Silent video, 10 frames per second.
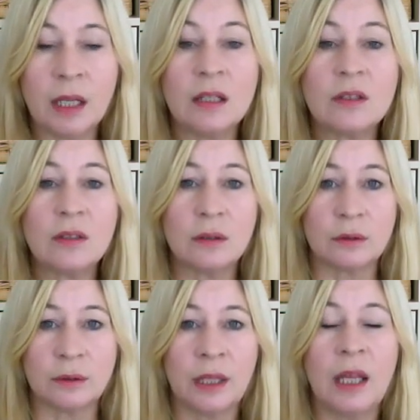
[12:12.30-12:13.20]

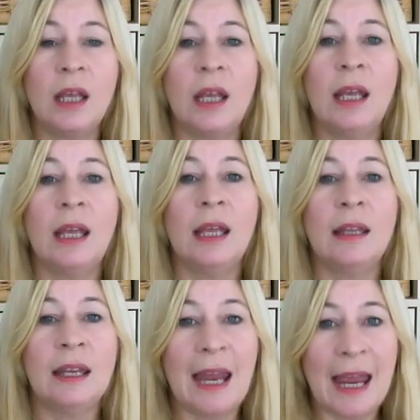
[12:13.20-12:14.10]
So
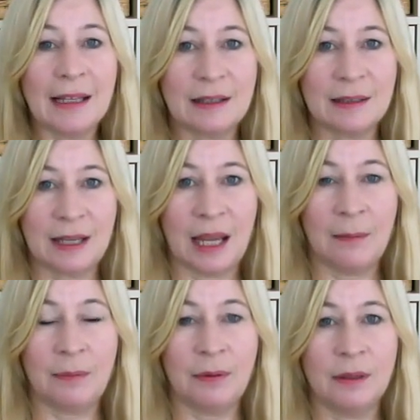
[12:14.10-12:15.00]
the next
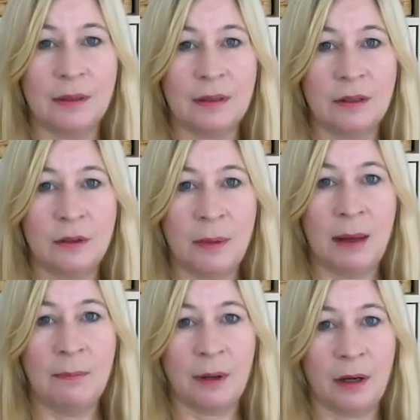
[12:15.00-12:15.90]
step to
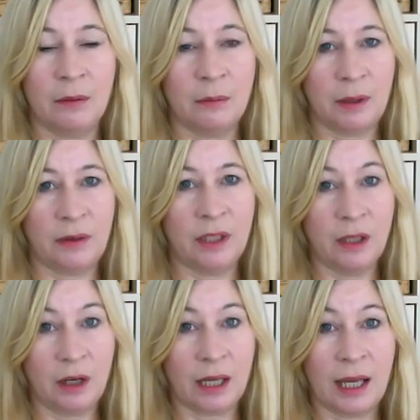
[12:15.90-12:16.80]
remember with the
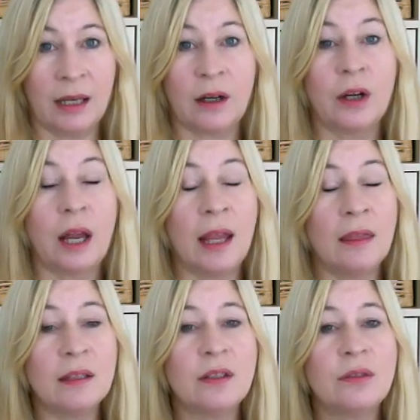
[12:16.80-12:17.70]
Yuk Anchor,
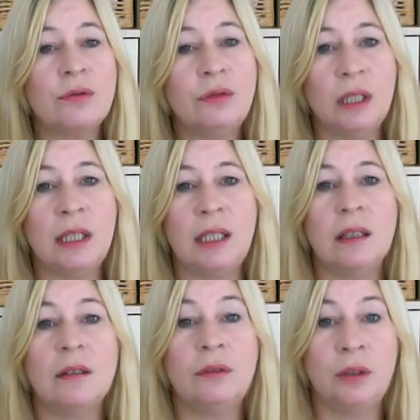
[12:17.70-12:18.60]
and this is really,
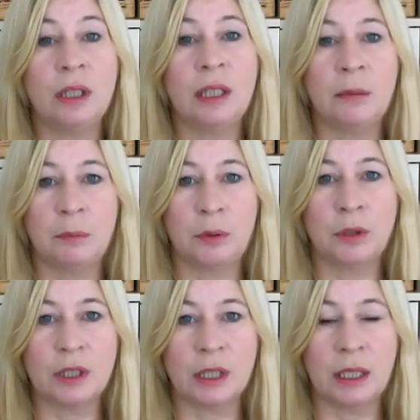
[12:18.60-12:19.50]
really
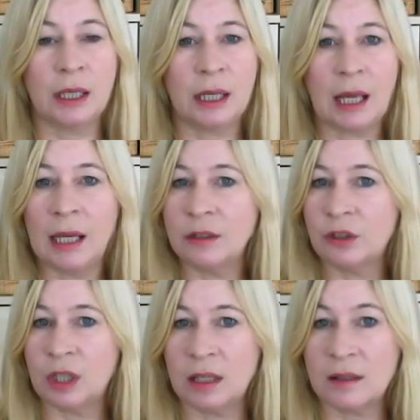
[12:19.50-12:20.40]
important, and I can't
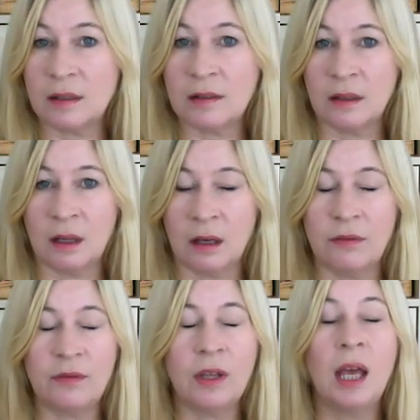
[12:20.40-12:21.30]
stress this
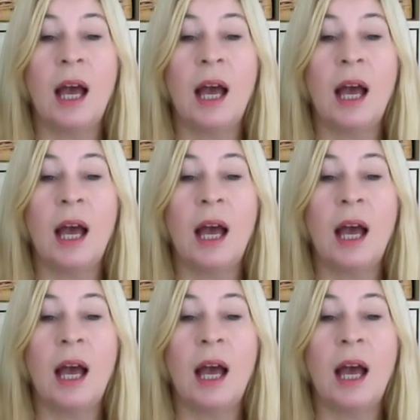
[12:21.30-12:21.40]
enough,